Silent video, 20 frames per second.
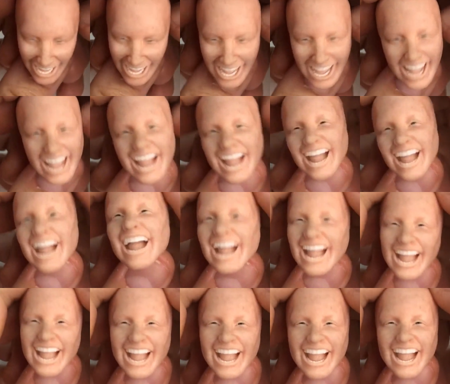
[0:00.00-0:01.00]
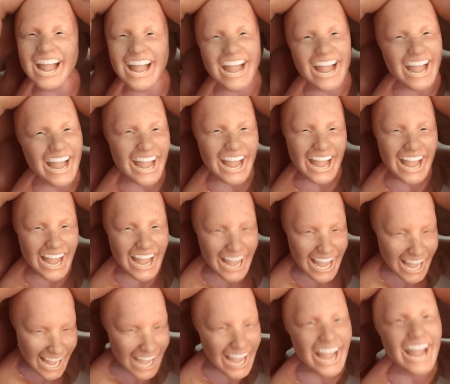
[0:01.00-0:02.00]
we are going to finish
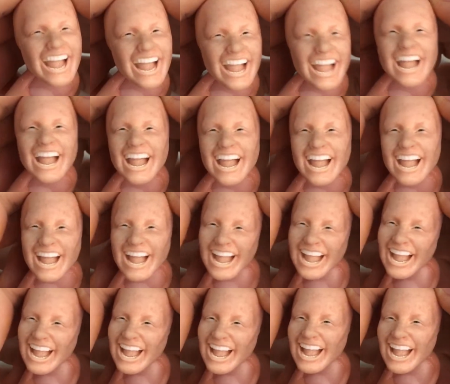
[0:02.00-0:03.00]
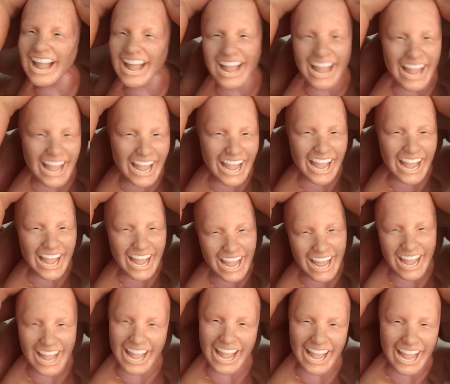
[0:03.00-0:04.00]
our laughing face.
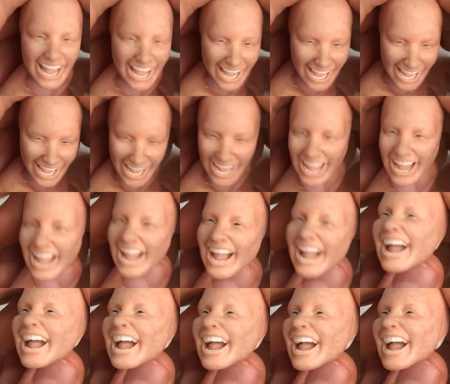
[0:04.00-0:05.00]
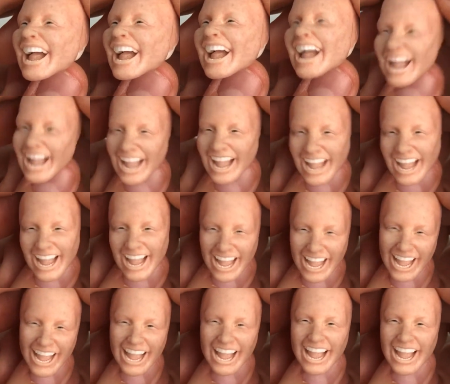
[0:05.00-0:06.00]
This is part of the
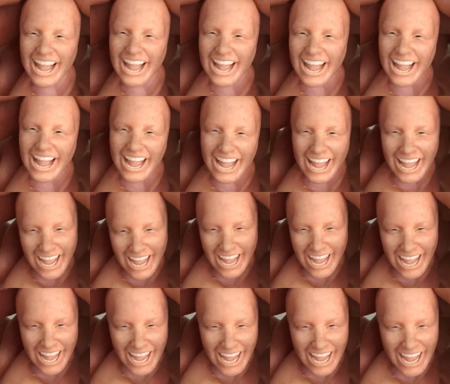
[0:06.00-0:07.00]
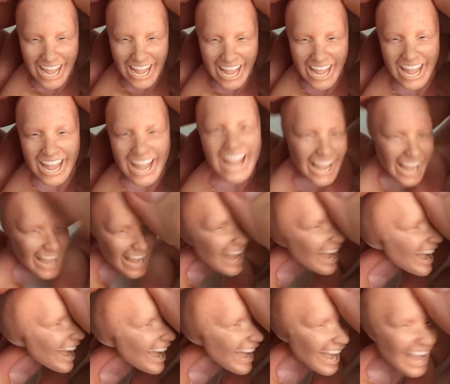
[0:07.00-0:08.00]
live classes
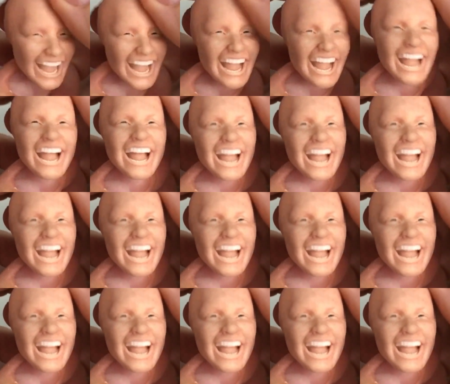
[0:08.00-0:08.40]
sculpting face